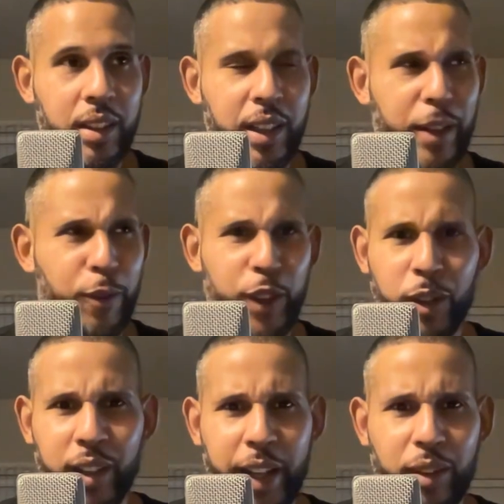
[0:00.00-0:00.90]
and it
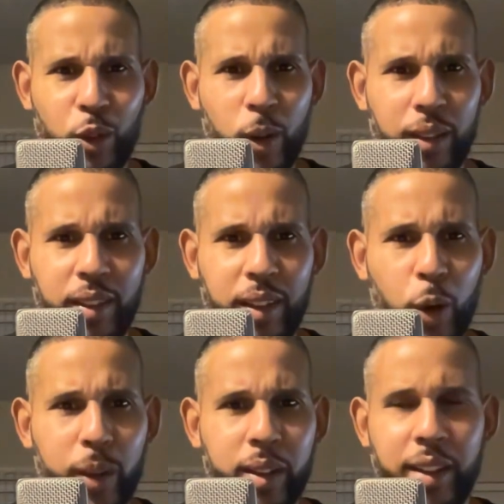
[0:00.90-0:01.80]
feels like it's going
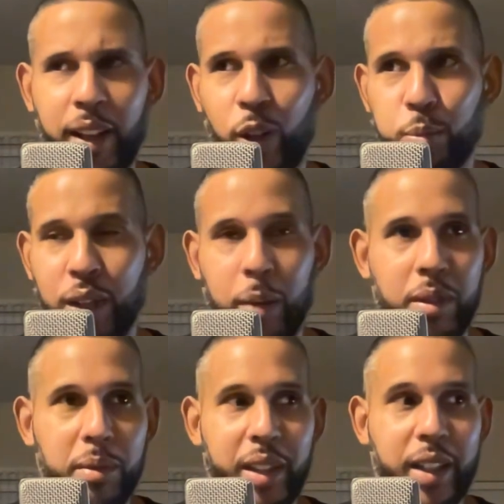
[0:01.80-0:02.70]
slow as hell,
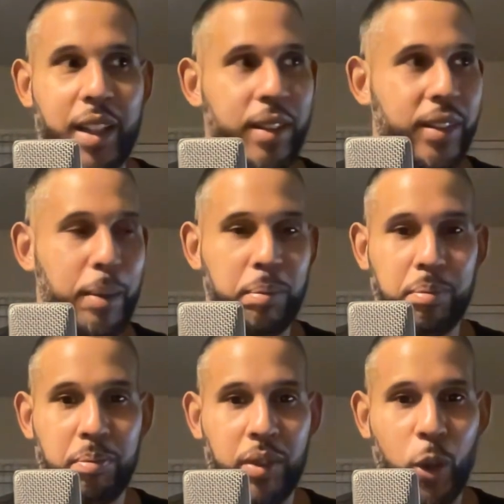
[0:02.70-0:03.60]
probably because I'm
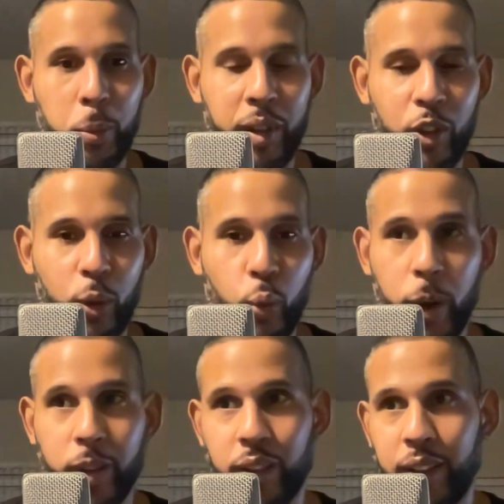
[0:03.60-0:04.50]
so busy with
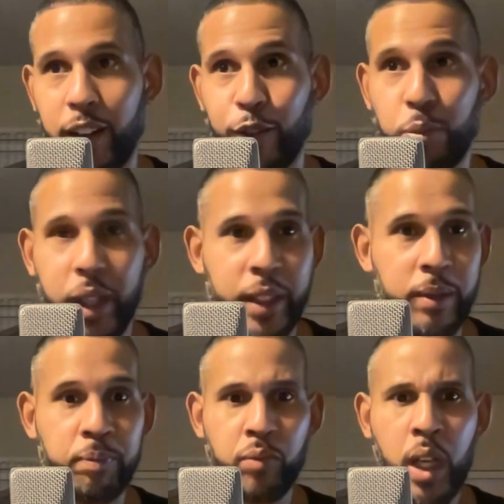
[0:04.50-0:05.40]
work stuff, but
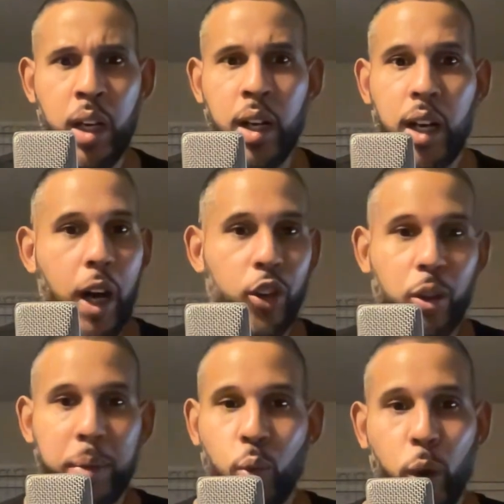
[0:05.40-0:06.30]
also
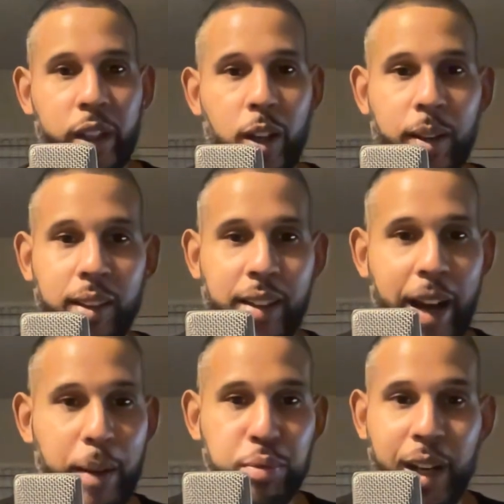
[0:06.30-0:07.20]
been working on
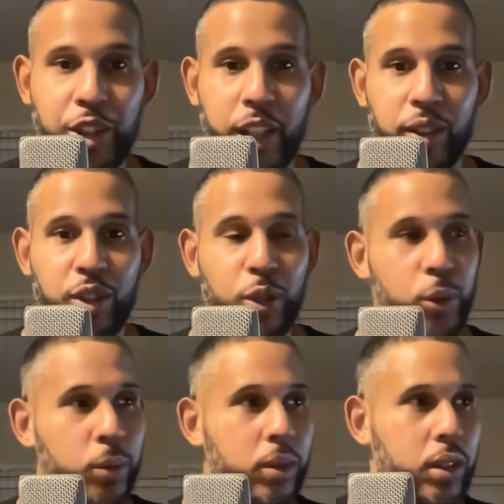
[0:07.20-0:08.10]
side projects too.
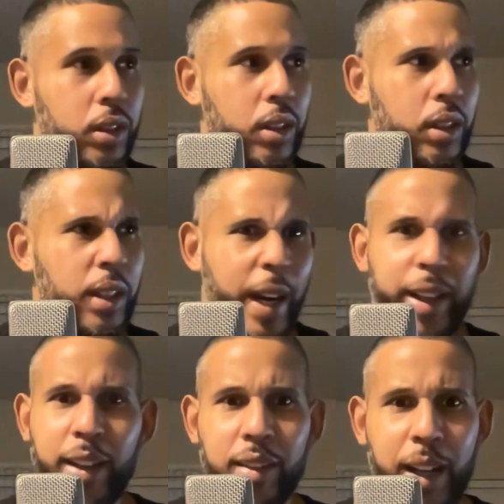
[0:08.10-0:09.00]
I
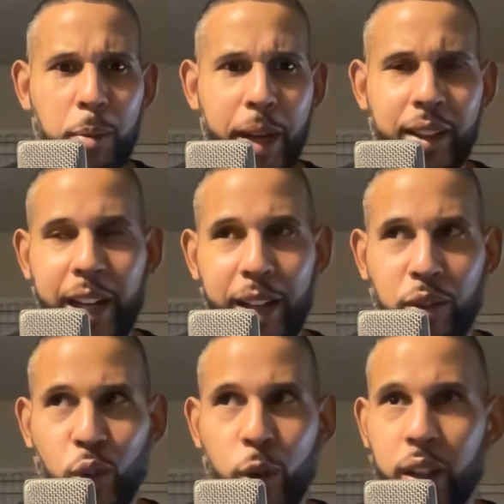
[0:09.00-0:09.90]
guess I'll make that
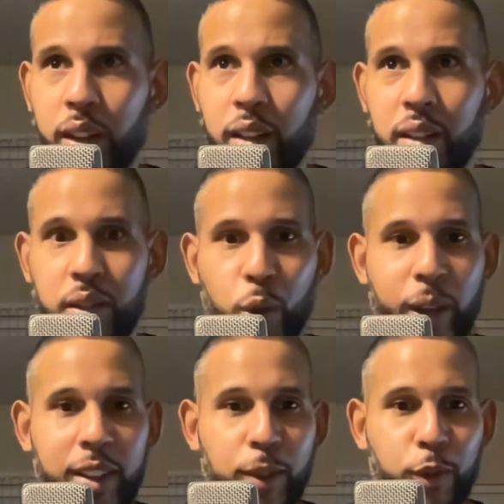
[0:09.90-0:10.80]
sort of the
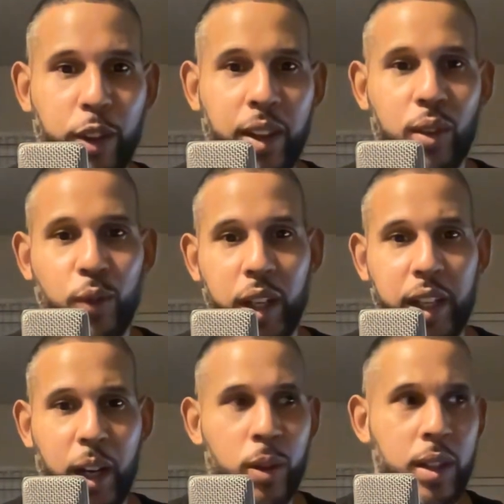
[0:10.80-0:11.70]
reason for this
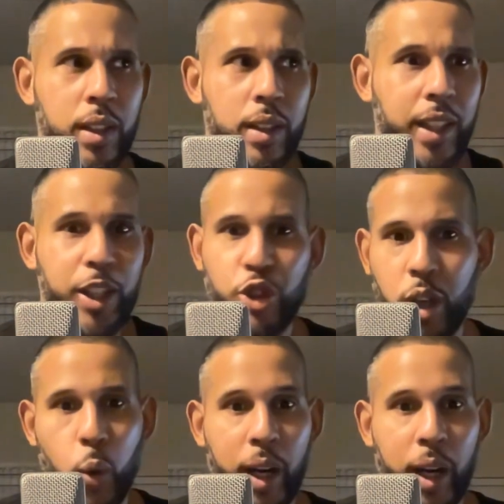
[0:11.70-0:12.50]
video, let you know what